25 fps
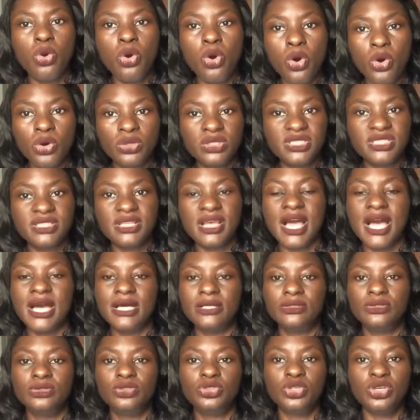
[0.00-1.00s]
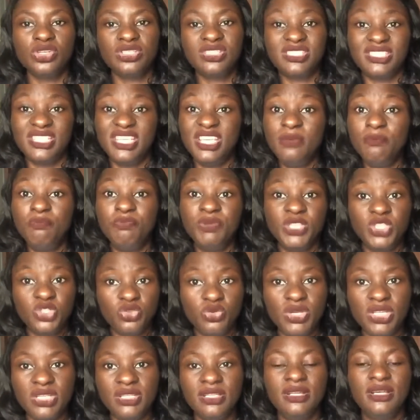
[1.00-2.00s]
hot, and just in
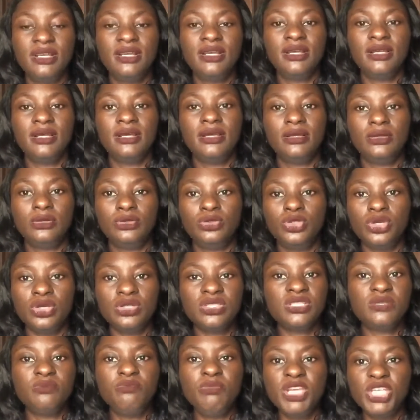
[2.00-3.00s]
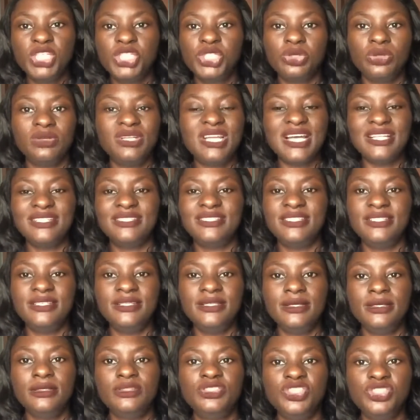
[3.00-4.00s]
between. Just make sure that
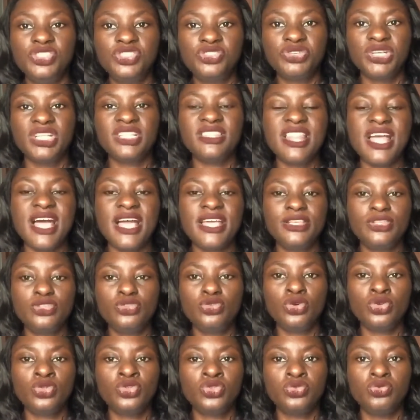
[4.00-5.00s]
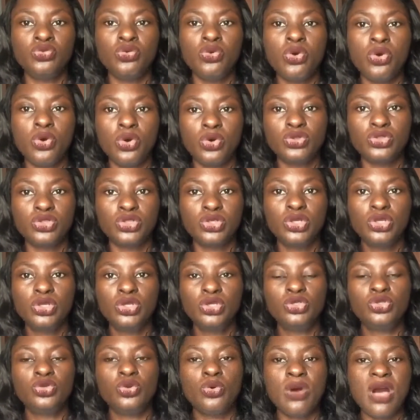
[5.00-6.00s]
the straightener is not too hot,
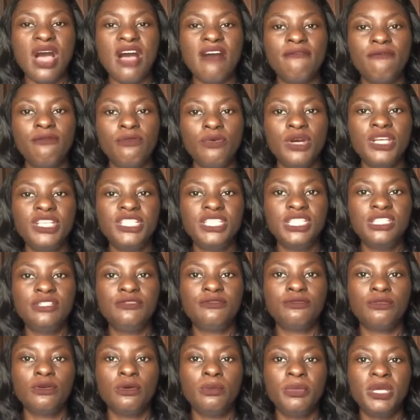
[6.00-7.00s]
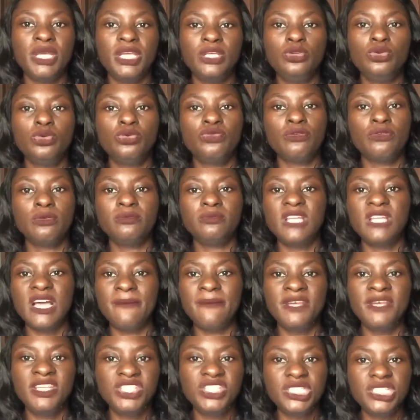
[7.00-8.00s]
to avoid it from you know, from
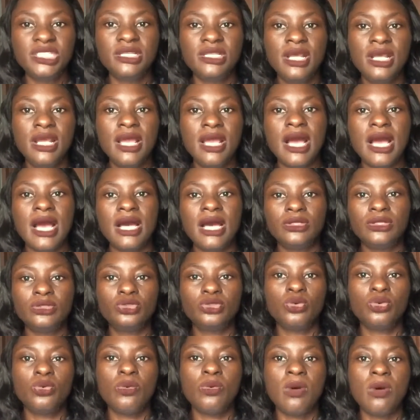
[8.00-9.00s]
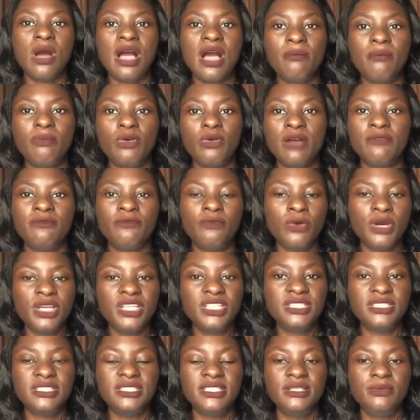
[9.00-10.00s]
damaging, and to
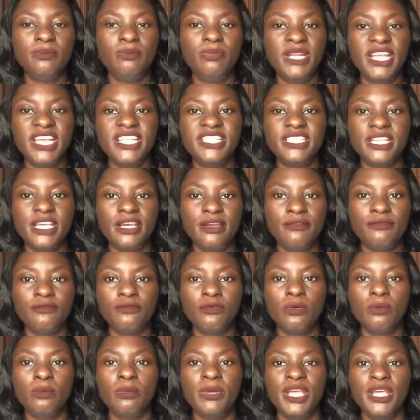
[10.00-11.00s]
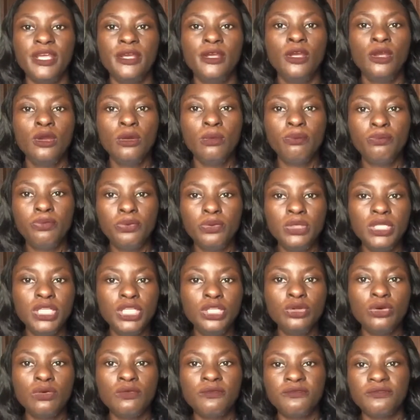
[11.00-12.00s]
avoid the blend hair from
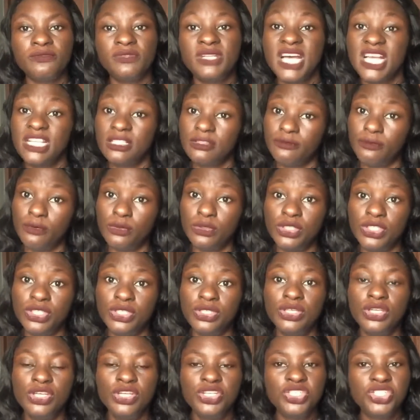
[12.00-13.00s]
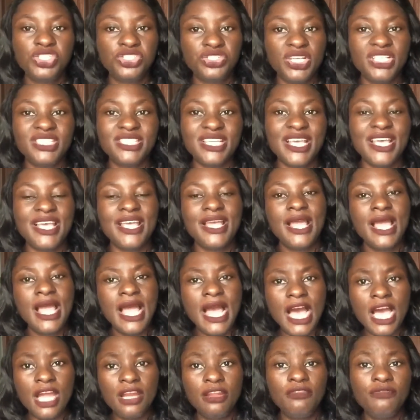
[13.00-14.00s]
pulling off. That's for the straight hair.
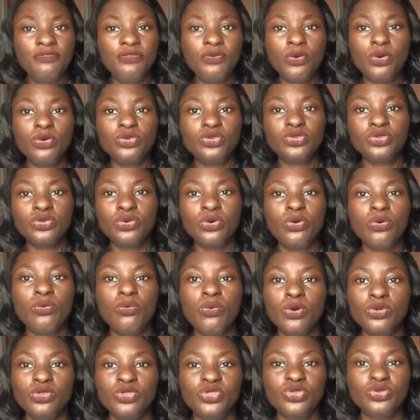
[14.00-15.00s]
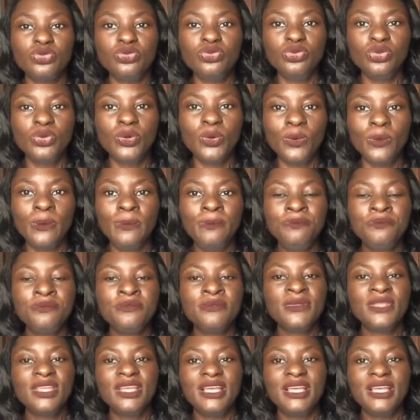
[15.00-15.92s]
And if you also want to know